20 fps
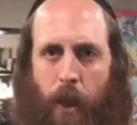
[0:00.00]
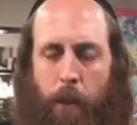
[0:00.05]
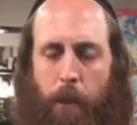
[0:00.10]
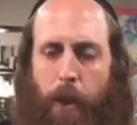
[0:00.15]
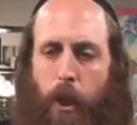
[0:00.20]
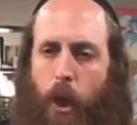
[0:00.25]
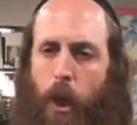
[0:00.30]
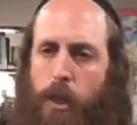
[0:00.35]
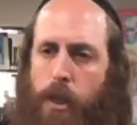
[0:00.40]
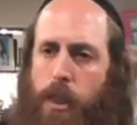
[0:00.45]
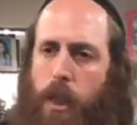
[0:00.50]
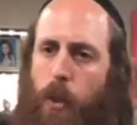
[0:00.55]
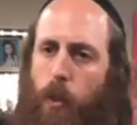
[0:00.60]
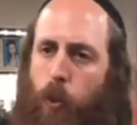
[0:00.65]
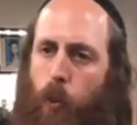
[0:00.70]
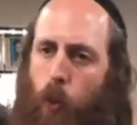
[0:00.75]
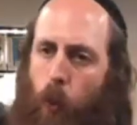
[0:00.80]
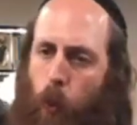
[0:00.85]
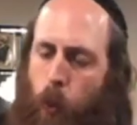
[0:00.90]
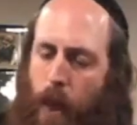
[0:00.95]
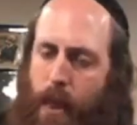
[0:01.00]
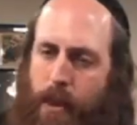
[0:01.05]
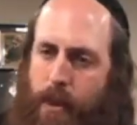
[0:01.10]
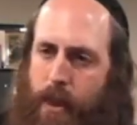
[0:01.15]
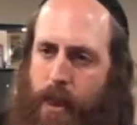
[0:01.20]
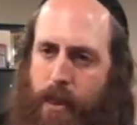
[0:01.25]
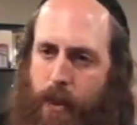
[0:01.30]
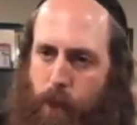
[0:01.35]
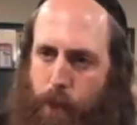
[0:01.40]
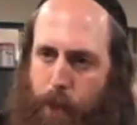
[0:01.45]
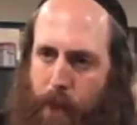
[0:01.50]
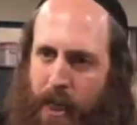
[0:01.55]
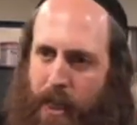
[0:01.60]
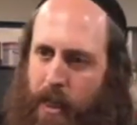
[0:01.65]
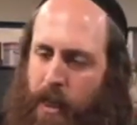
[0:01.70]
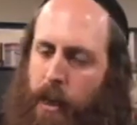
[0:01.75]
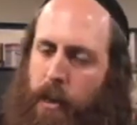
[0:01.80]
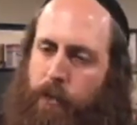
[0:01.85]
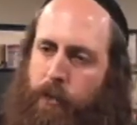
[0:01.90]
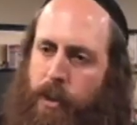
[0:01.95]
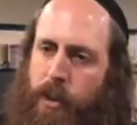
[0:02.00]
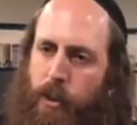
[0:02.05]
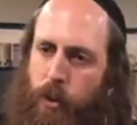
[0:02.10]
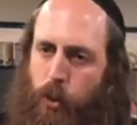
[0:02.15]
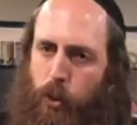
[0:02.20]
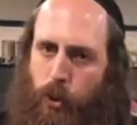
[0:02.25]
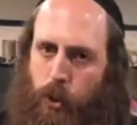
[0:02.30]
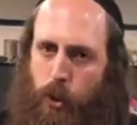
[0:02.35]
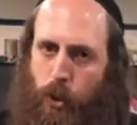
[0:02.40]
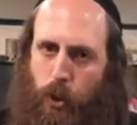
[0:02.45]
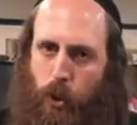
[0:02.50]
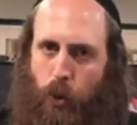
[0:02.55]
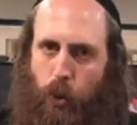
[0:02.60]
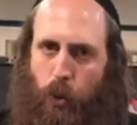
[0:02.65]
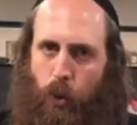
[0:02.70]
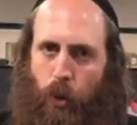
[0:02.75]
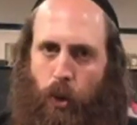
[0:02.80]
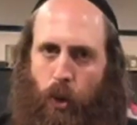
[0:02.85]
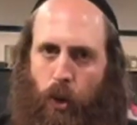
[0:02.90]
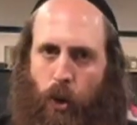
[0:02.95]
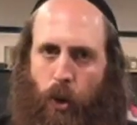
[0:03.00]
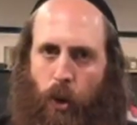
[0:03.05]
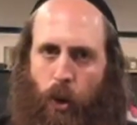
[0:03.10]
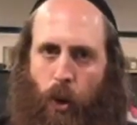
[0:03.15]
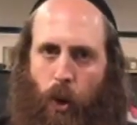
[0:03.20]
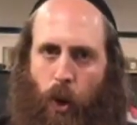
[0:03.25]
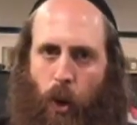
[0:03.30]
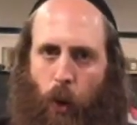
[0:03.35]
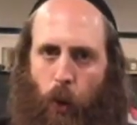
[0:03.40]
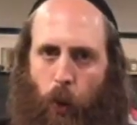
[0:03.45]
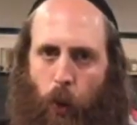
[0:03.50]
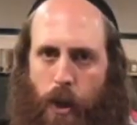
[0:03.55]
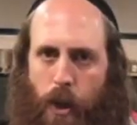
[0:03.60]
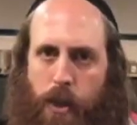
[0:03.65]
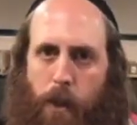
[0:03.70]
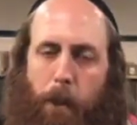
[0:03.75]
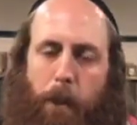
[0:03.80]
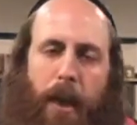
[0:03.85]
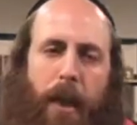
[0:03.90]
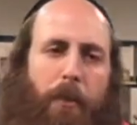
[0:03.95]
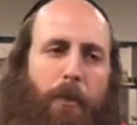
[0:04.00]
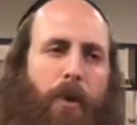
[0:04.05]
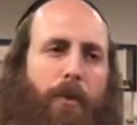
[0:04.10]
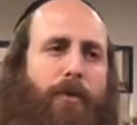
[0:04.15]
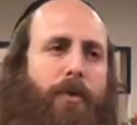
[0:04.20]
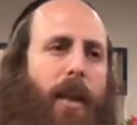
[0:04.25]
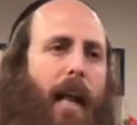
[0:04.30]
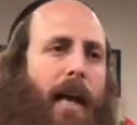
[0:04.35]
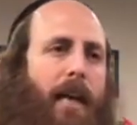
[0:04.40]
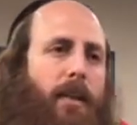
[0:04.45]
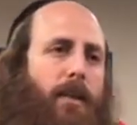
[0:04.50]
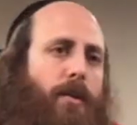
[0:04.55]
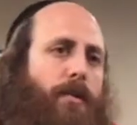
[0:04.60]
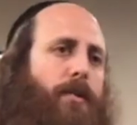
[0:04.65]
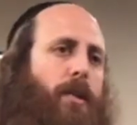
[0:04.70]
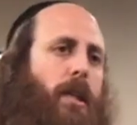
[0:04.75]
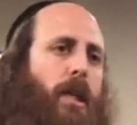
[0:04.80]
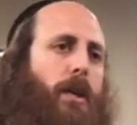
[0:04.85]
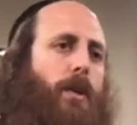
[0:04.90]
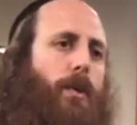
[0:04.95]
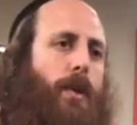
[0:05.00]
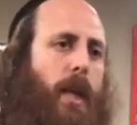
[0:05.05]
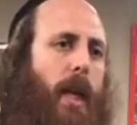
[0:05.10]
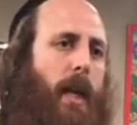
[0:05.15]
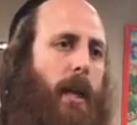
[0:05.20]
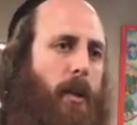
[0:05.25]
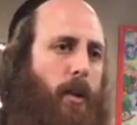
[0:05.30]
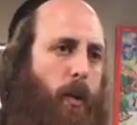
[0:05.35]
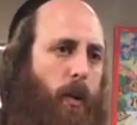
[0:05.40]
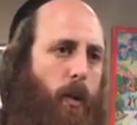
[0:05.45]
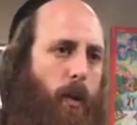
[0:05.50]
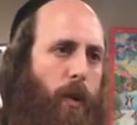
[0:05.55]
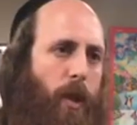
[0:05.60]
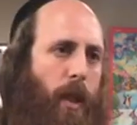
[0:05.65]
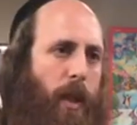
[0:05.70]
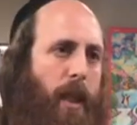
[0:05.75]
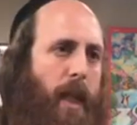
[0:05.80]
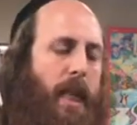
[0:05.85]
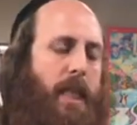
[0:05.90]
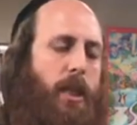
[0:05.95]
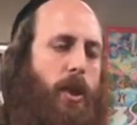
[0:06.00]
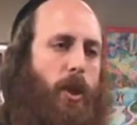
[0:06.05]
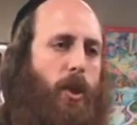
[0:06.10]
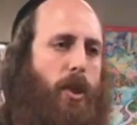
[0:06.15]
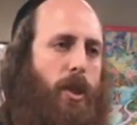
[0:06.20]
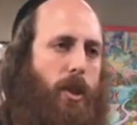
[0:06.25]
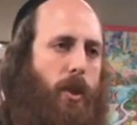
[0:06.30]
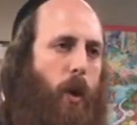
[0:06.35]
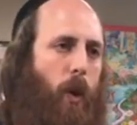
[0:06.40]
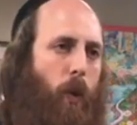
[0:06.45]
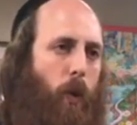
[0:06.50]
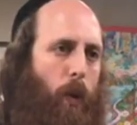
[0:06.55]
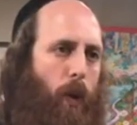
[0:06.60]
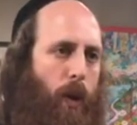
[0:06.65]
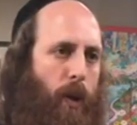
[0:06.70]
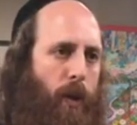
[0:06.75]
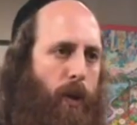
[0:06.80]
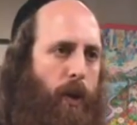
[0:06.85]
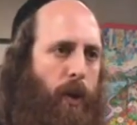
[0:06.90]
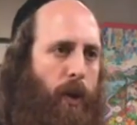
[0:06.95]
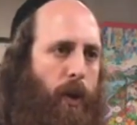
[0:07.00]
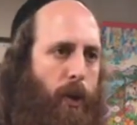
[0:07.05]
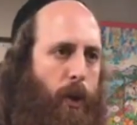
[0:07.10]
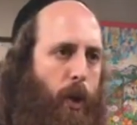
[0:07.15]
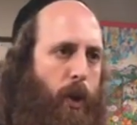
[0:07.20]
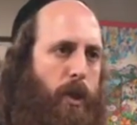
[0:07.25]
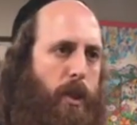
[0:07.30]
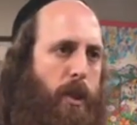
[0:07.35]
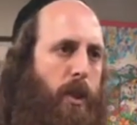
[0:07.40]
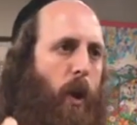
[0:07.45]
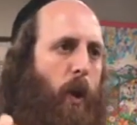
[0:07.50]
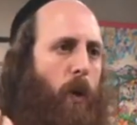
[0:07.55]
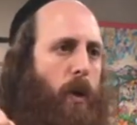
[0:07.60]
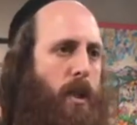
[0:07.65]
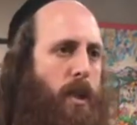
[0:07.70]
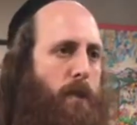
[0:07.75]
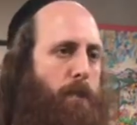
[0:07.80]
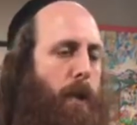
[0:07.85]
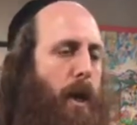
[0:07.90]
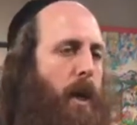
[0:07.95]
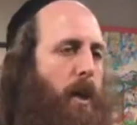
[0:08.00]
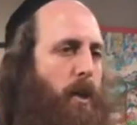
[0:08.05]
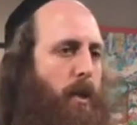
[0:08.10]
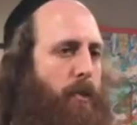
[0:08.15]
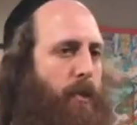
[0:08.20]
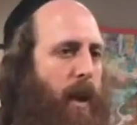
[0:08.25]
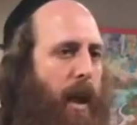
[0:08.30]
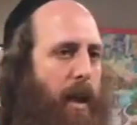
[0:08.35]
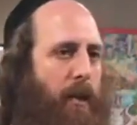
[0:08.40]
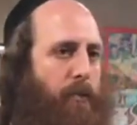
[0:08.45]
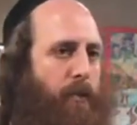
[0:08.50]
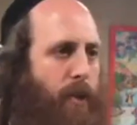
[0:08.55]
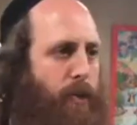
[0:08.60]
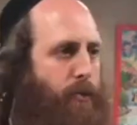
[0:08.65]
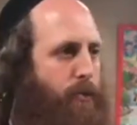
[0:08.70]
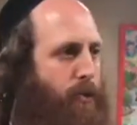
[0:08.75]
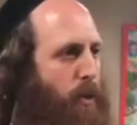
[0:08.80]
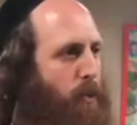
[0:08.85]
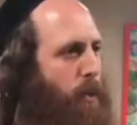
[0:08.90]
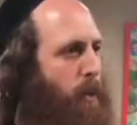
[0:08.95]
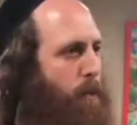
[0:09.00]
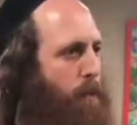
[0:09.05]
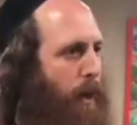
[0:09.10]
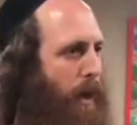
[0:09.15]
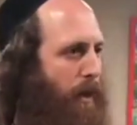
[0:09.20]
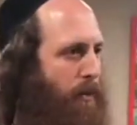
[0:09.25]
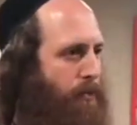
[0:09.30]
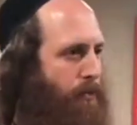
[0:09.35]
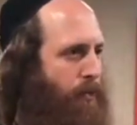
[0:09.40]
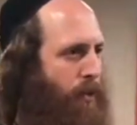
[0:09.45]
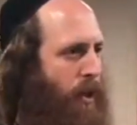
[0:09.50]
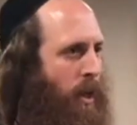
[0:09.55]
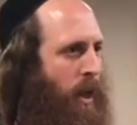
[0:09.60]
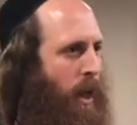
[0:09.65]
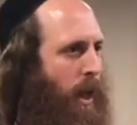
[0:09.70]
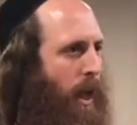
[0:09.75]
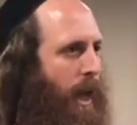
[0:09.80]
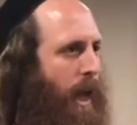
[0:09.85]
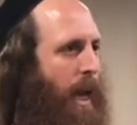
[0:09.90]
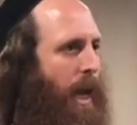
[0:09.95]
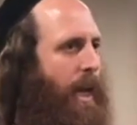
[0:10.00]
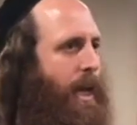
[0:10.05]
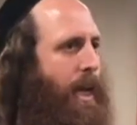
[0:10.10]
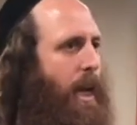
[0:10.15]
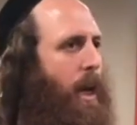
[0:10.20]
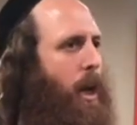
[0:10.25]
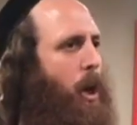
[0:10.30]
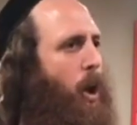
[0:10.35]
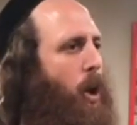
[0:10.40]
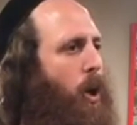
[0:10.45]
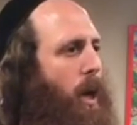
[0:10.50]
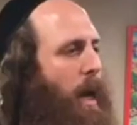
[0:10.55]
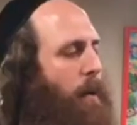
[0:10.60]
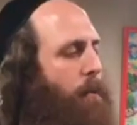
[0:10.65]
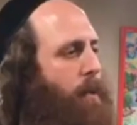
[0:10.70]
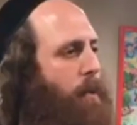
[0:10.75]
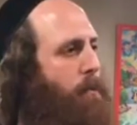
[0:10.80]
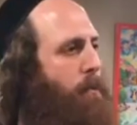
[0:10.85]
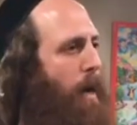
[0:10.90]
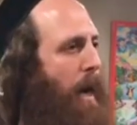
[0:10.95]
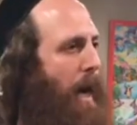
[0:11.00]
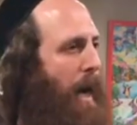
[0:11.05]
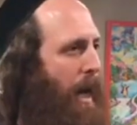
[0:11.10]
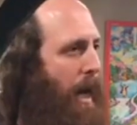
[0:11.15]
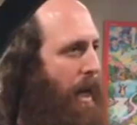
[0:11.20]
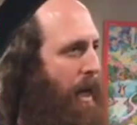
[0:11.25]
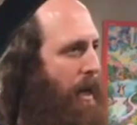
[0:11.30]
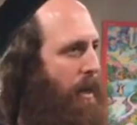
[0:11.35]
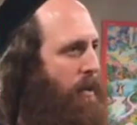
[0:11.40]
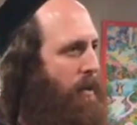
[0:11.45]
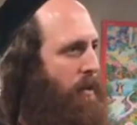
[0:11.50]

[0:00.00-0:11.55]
Because that what that been given to you was a beam of light of the Creator. That's your soul. Your soul is part of heaven from above. Chalek eloka mimal.